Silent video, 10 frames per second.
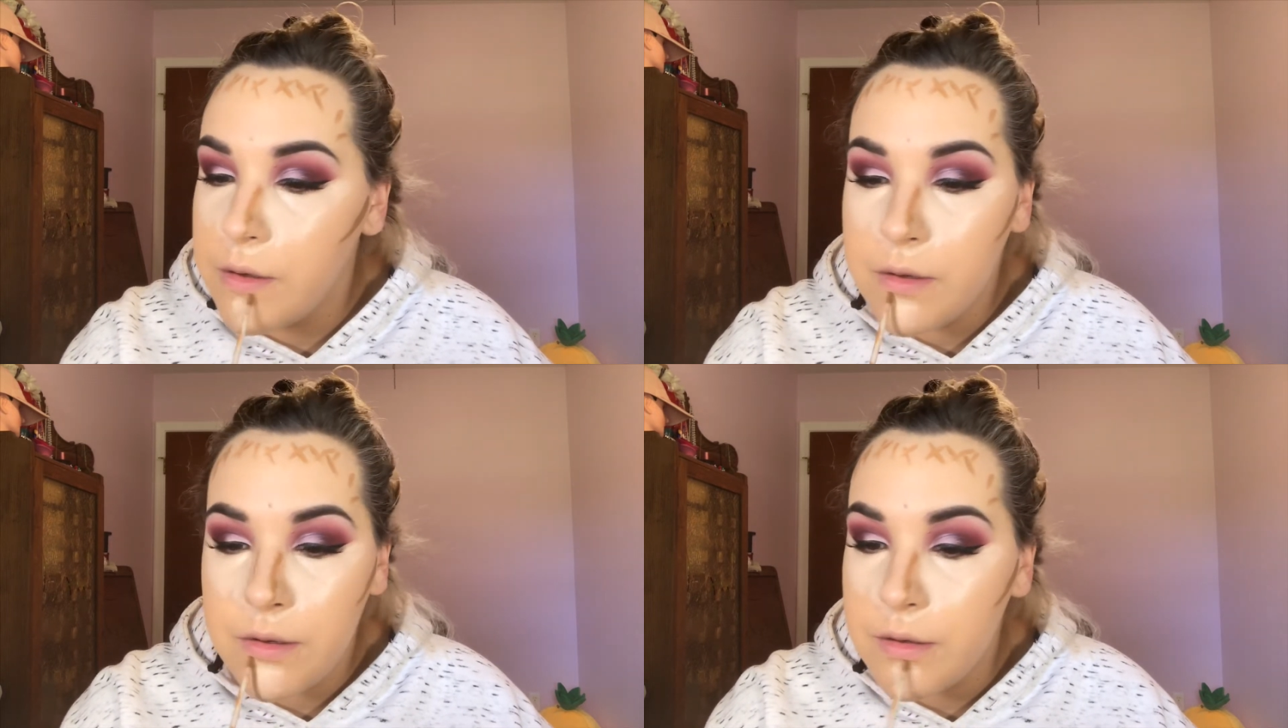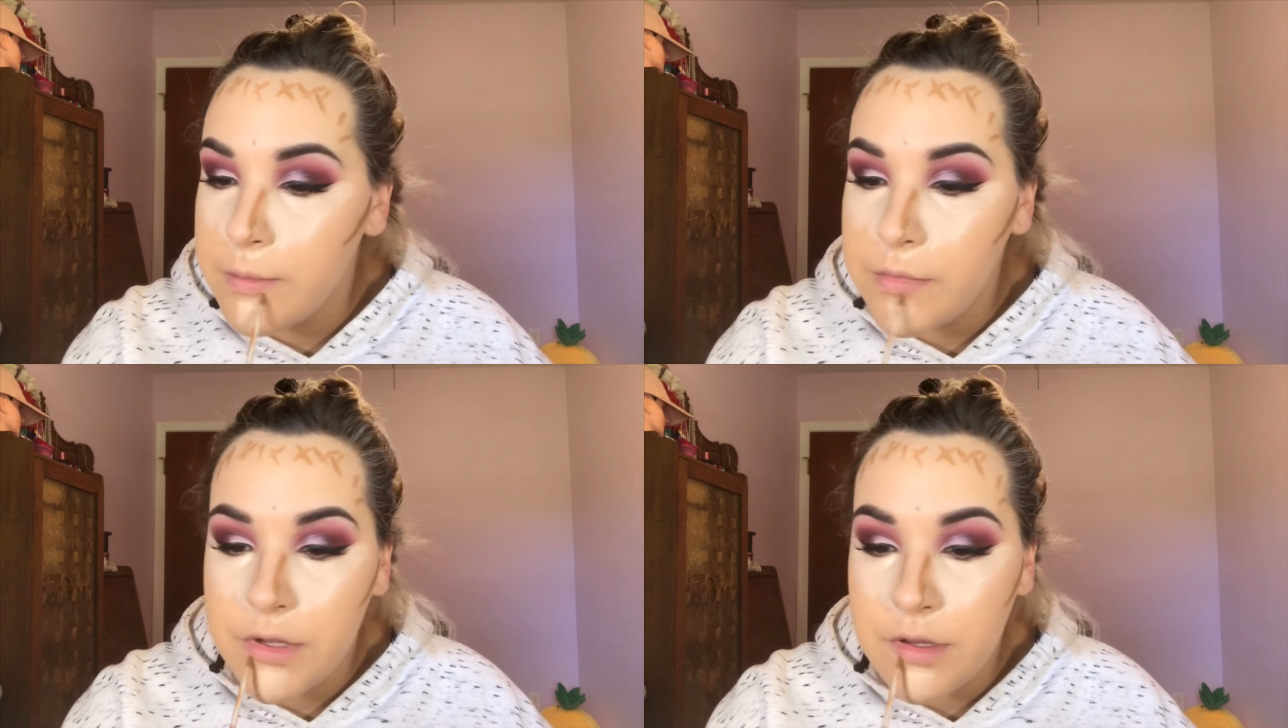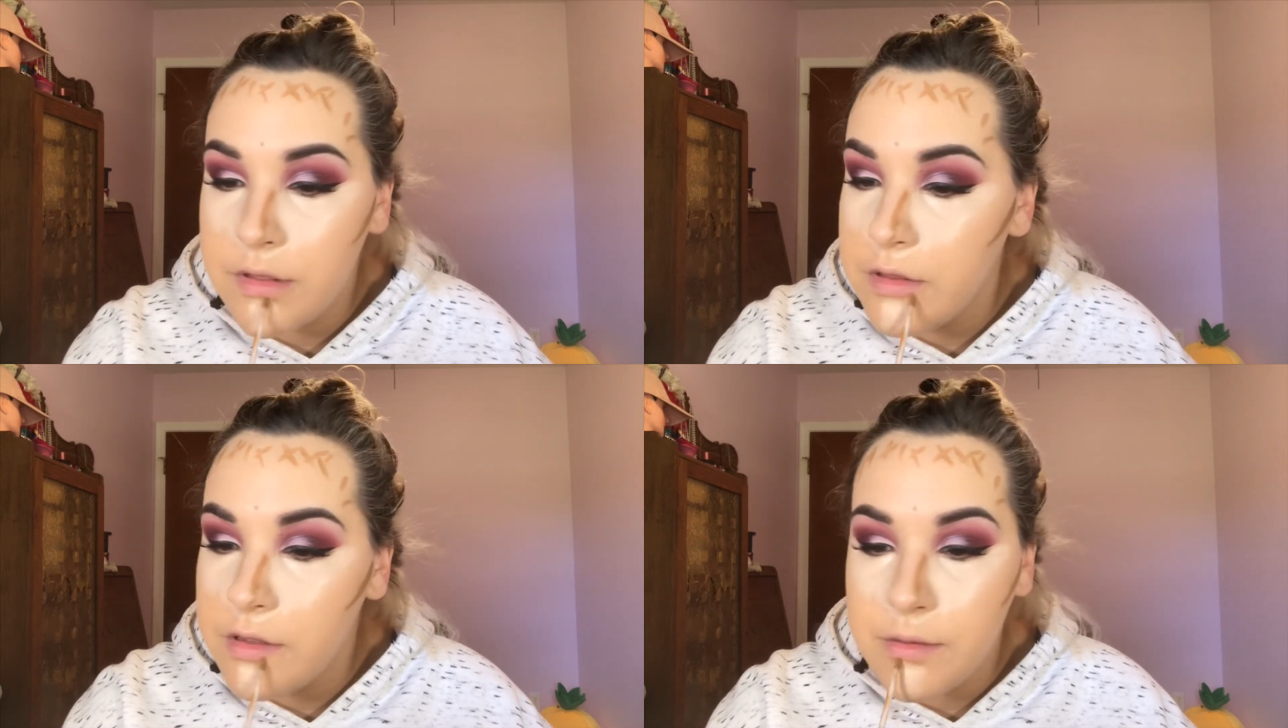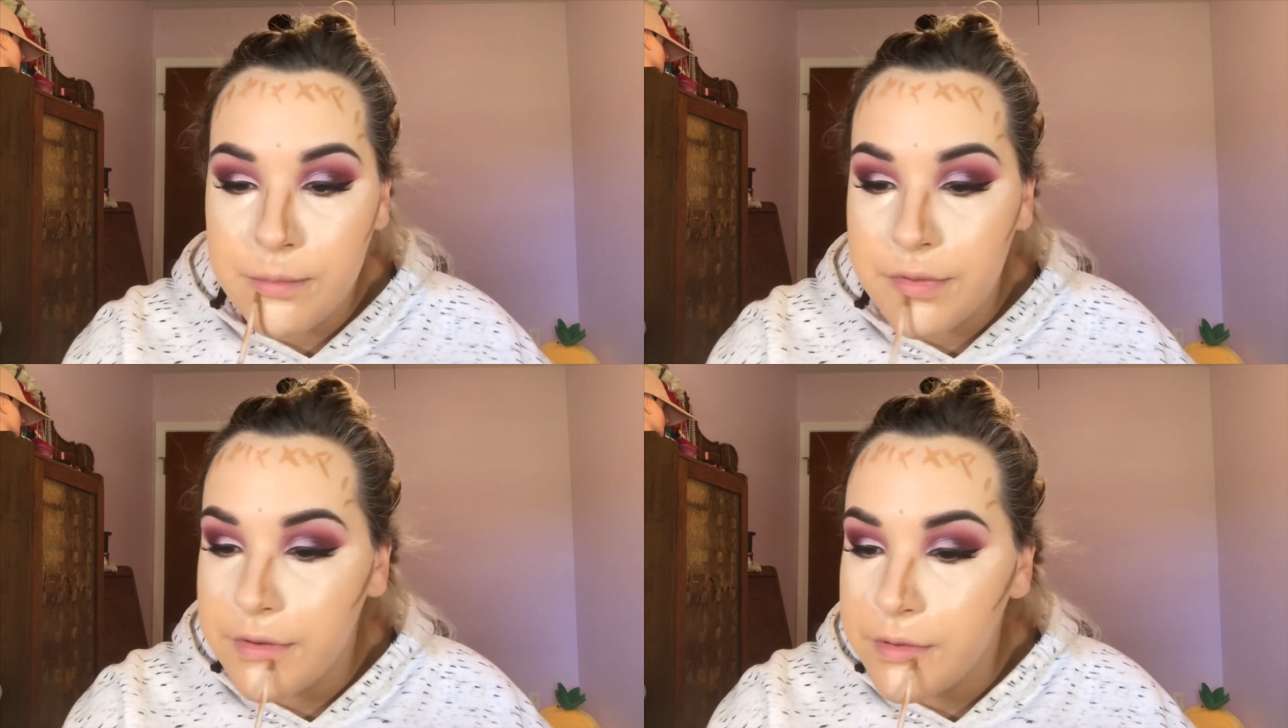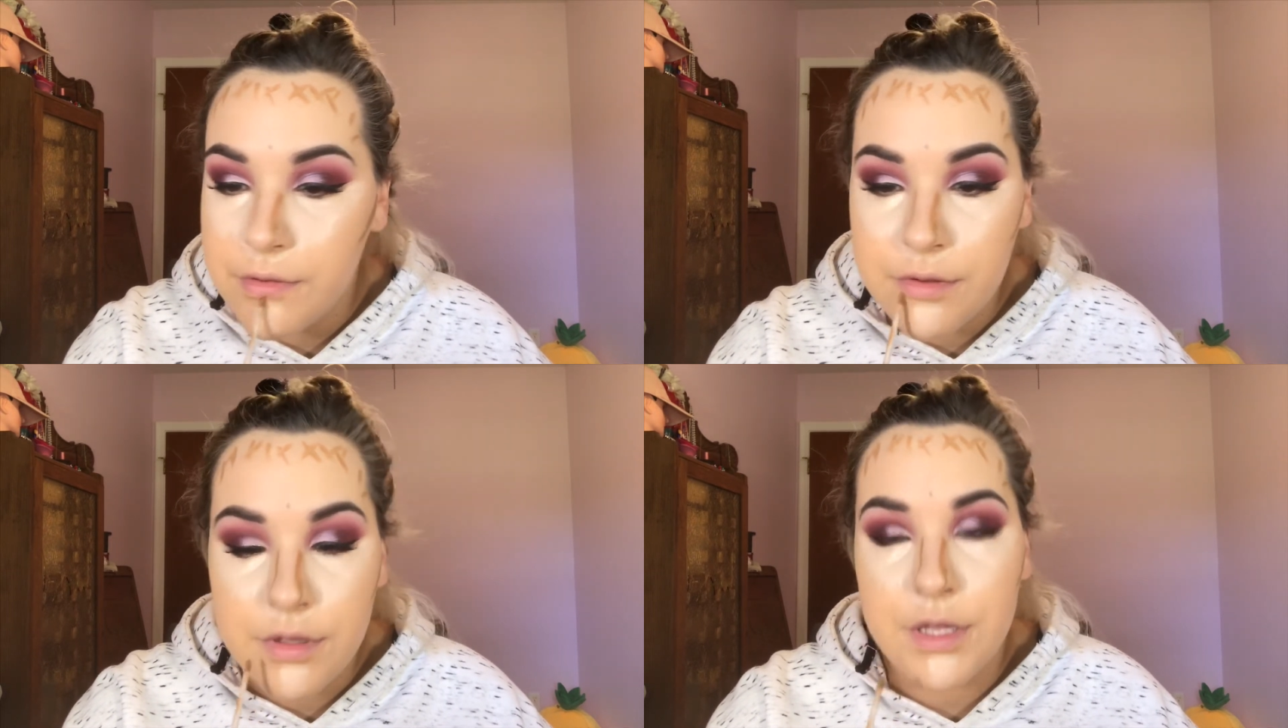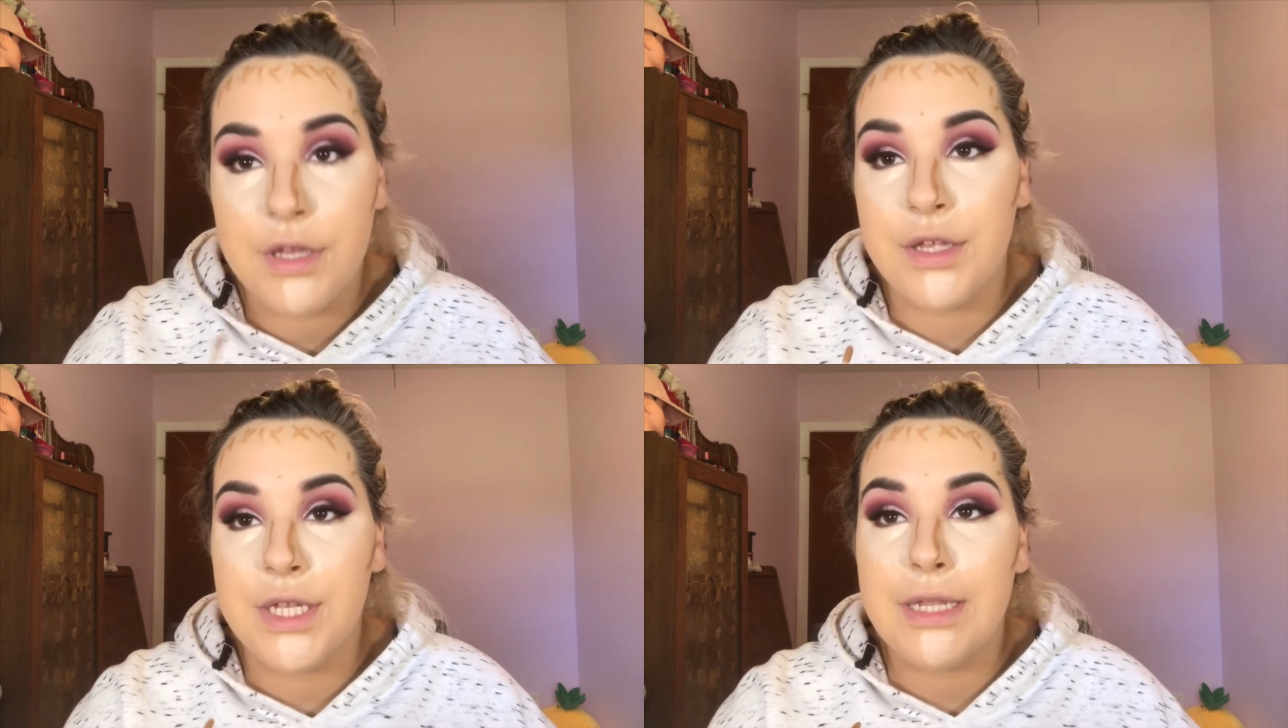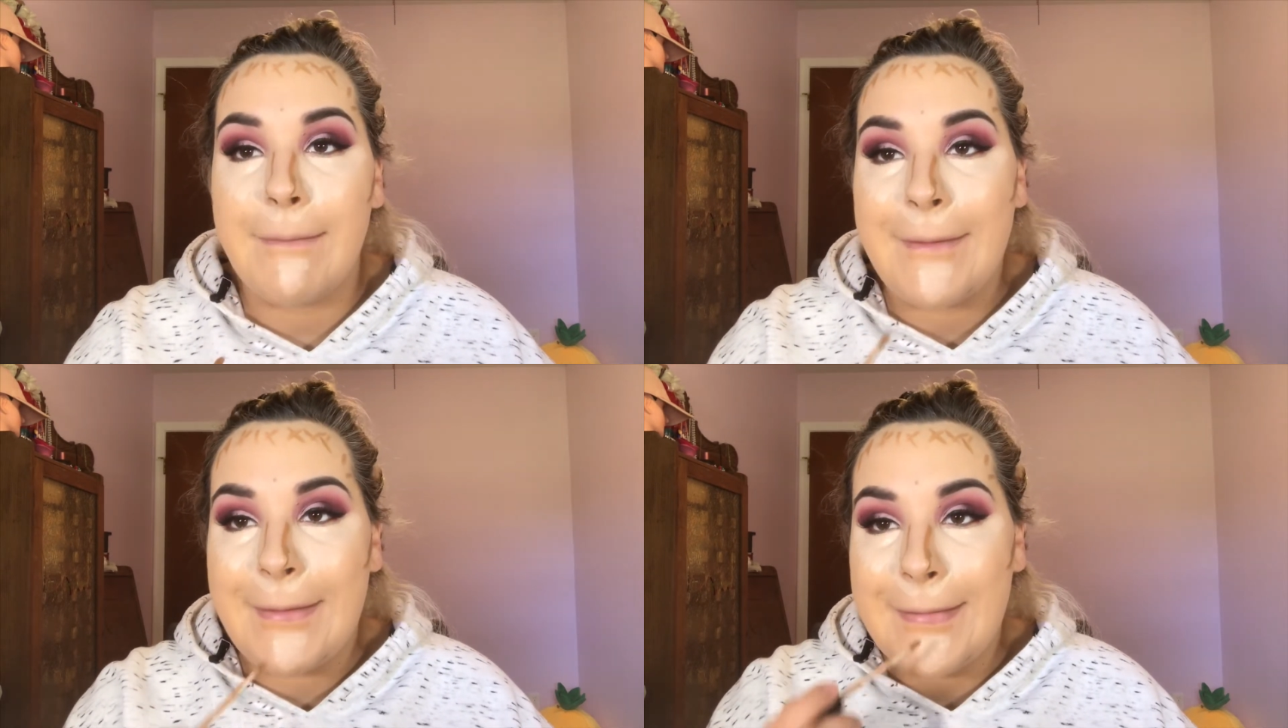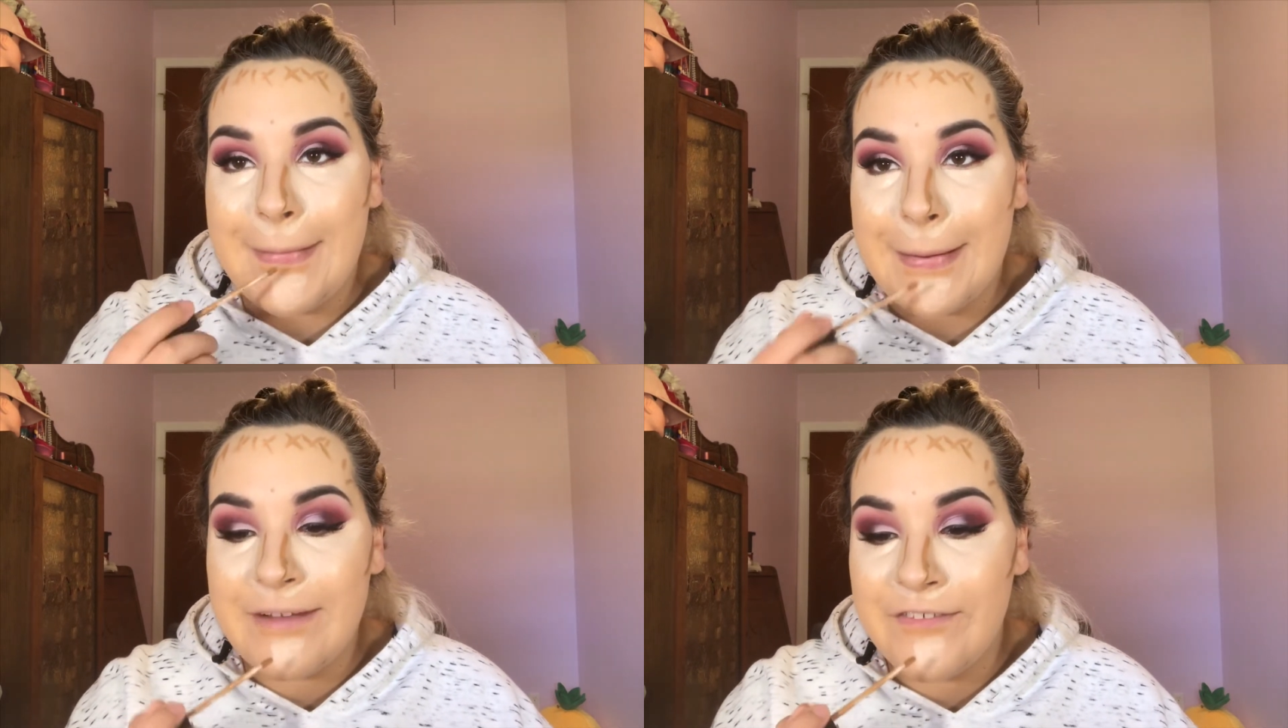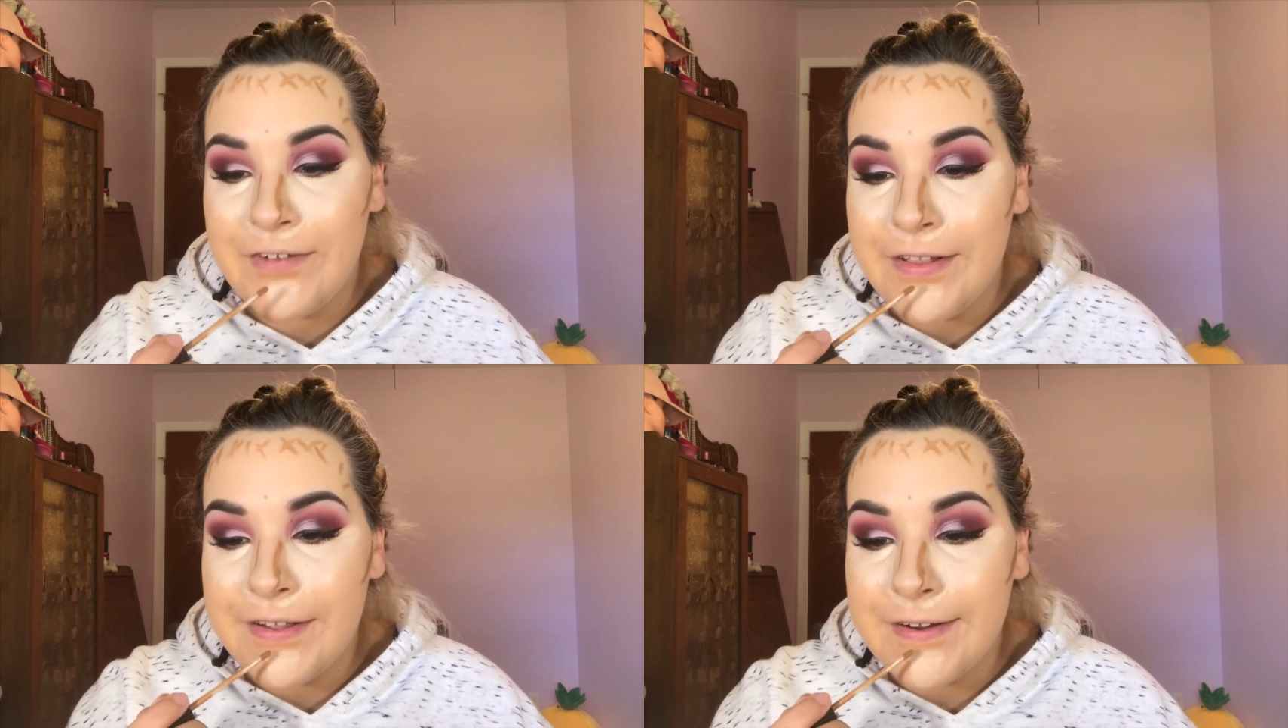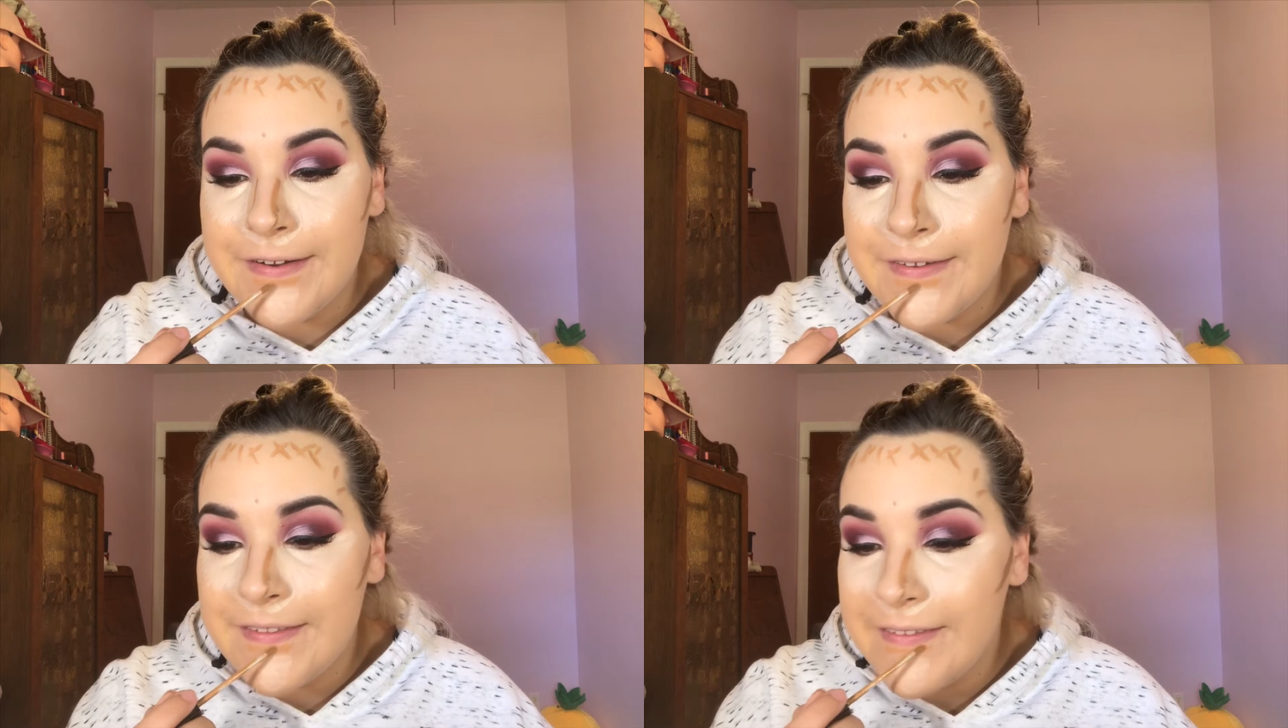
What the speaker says: under my lip, to make it look fuller.